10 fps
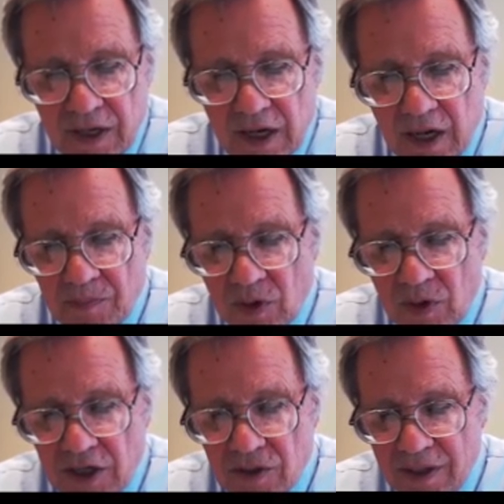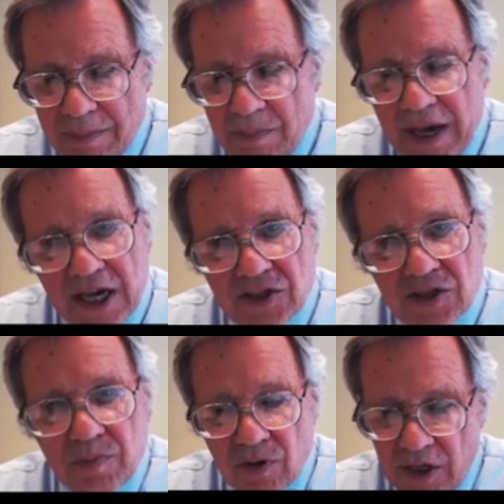appraisal and mass
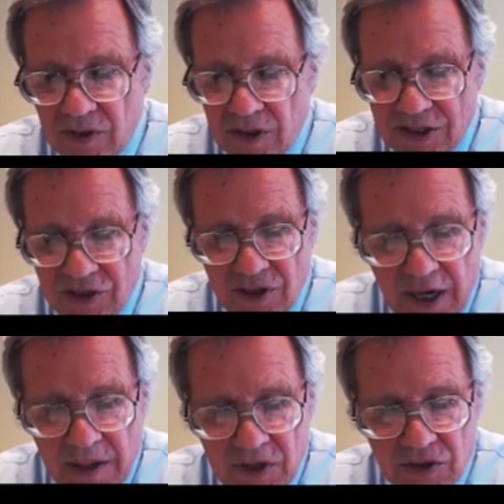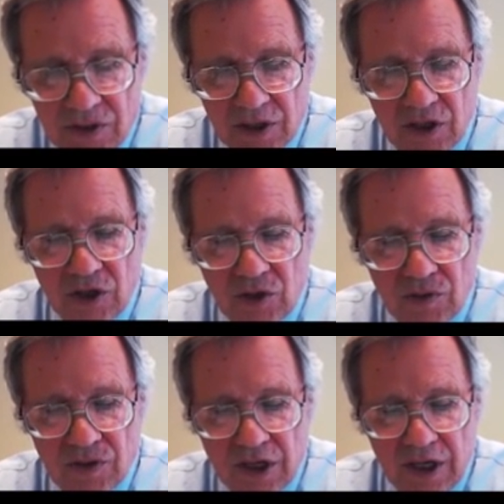appraisal assignments
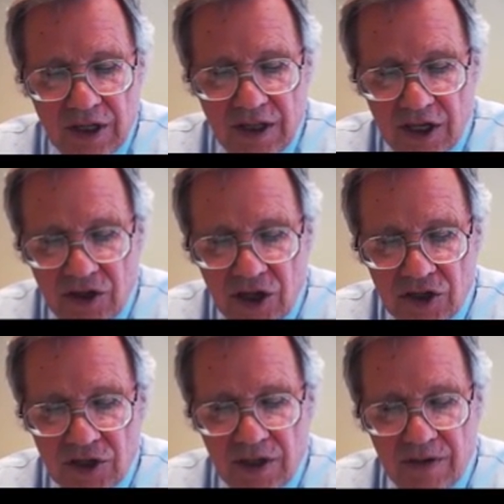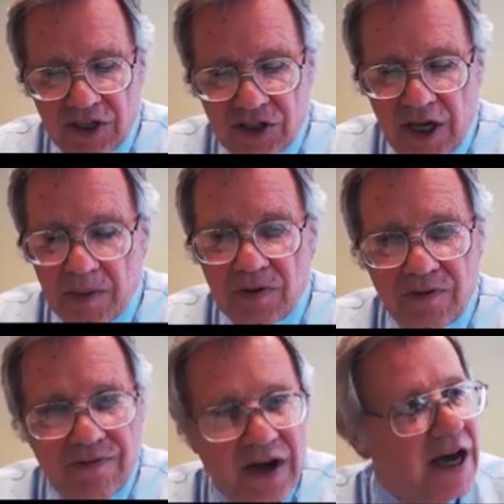includes the addition of example
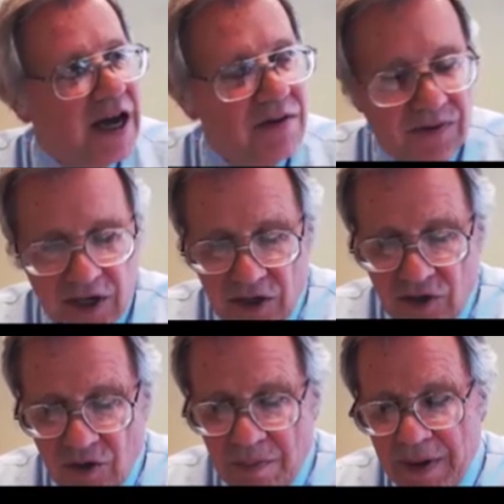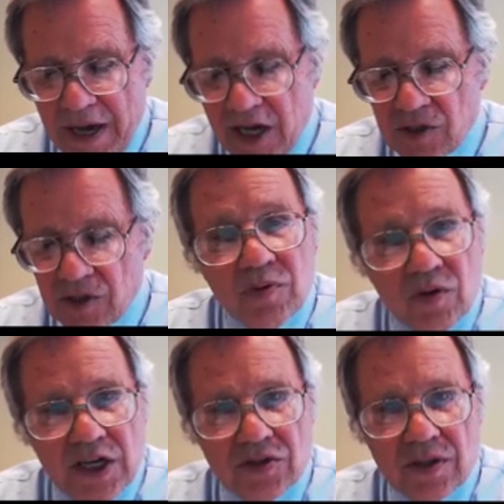5 under mass
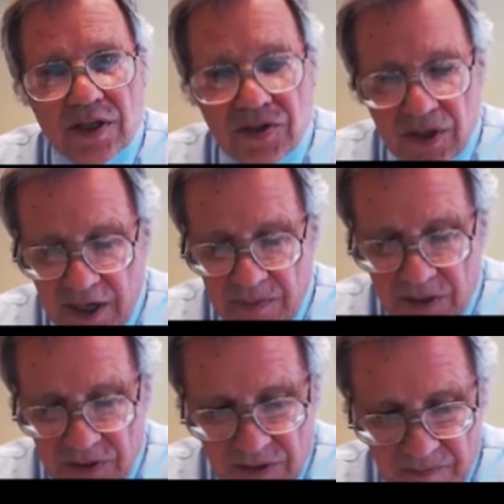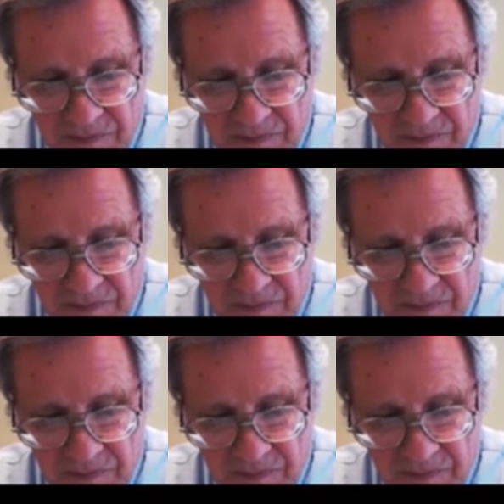appraisal assignments.